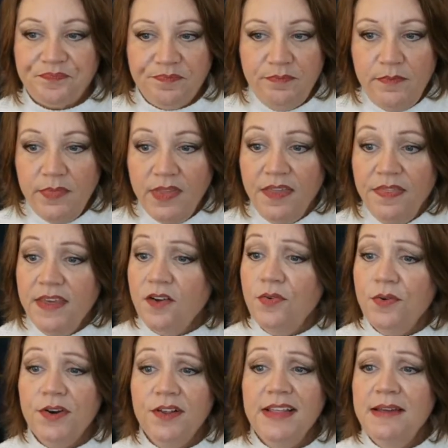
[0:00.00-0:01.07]
The
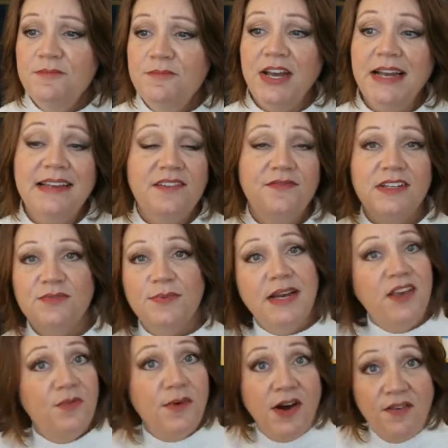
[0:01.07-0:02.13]
quarterly objective was what
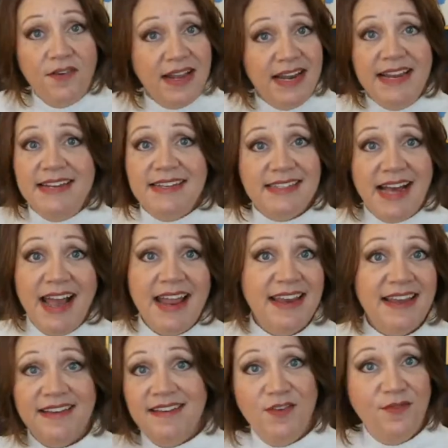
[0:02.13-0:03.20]
you already
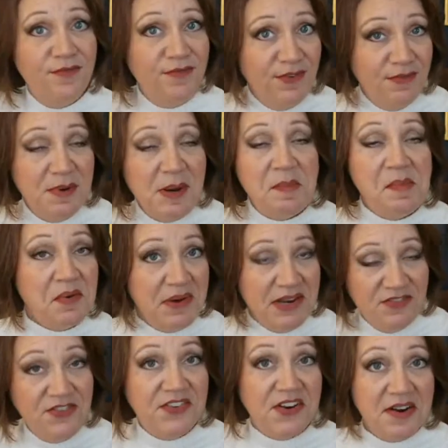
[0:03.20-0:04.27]
decided. You remember we
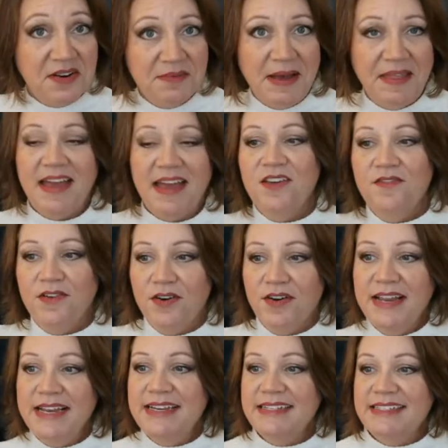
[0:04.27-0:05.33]
just talked about that. You've
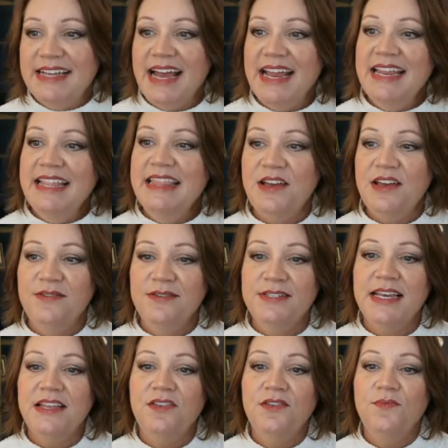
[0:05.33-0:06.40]
already decided those,
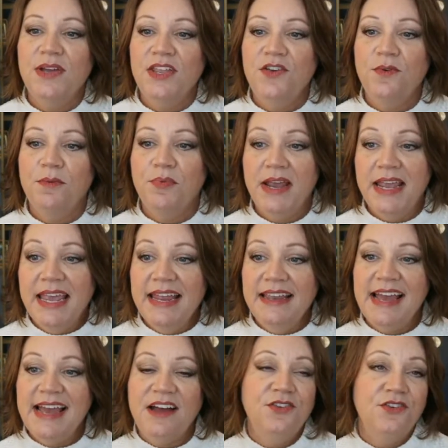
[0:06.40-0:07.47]
and when you were breaking
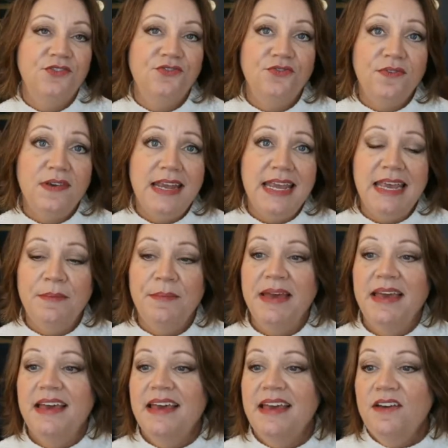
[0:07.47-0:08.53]
down your dream
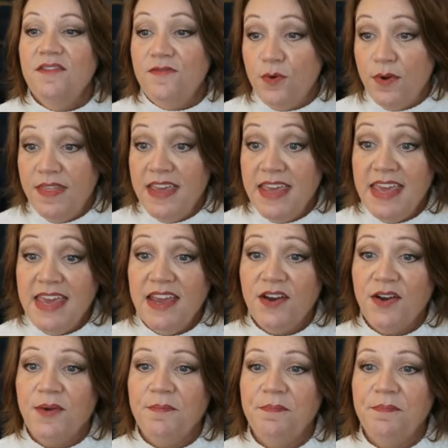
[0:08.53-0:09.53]
for the year.